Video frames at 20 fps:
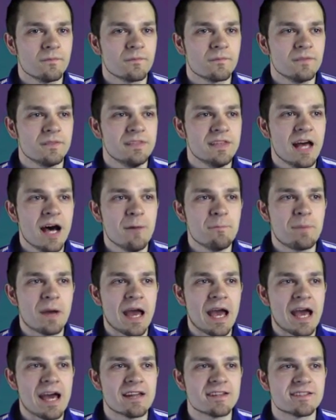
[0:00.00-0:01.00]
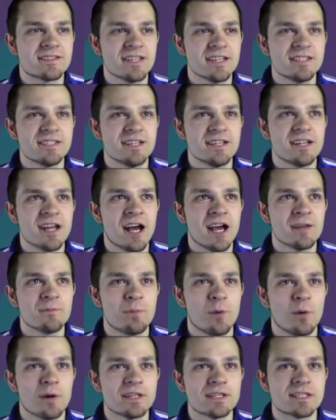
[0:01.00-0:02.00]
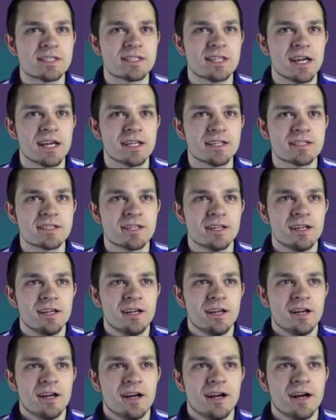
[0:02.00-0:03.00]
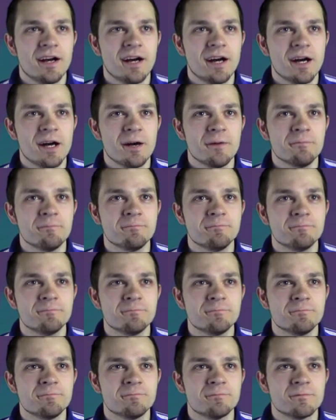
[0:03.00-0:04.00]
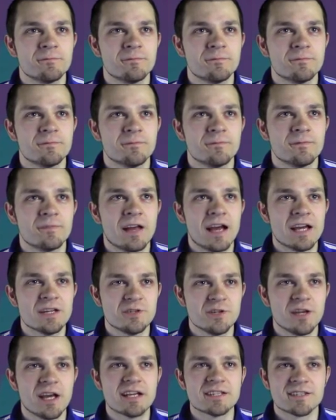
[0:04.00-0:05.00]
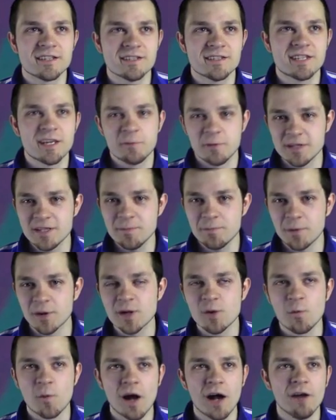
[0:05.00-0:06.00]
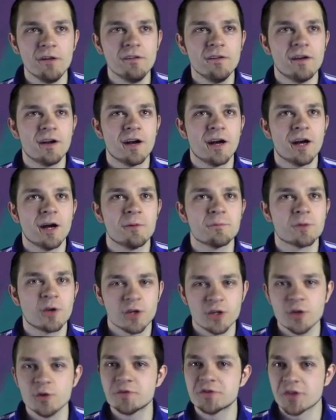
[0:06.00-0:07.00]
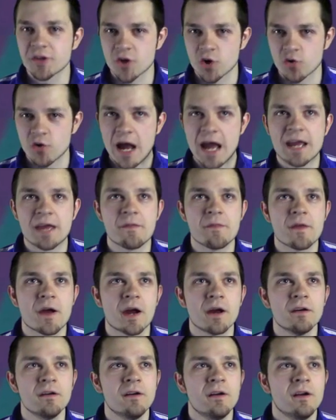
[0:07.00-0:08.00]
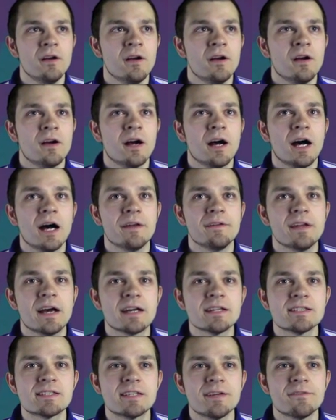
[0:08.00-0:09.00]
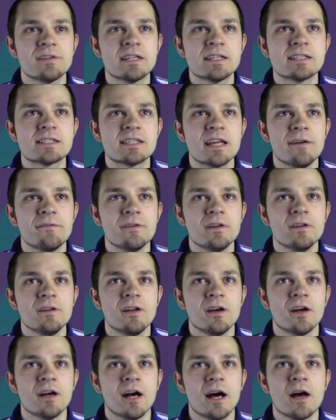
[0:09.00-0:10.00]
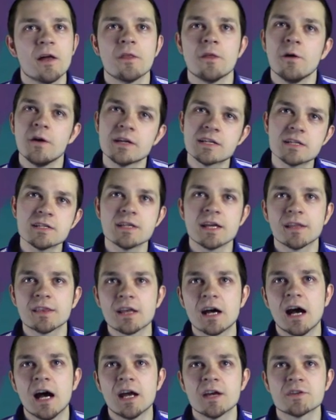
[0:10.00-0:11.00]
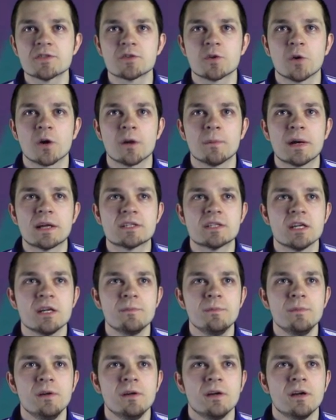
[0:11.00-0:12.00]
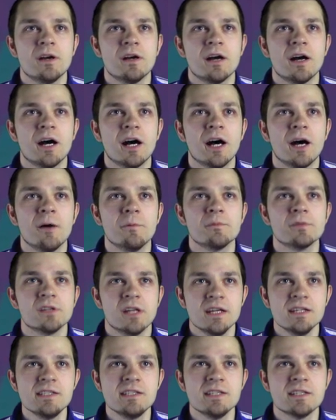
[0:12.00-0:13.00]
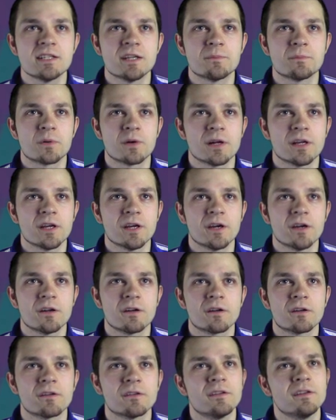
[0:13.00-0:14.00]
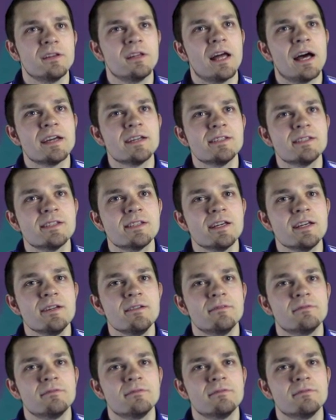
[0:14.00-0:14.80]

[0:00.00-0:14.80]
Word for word: Not bad. 69.6. Um, as you guys can see, we did pretty well. Um, good use of the Kraken there. Uh, 977, uh, although I didn't get the highest score on my team. Um, Lusty did pretty good, or Leisty.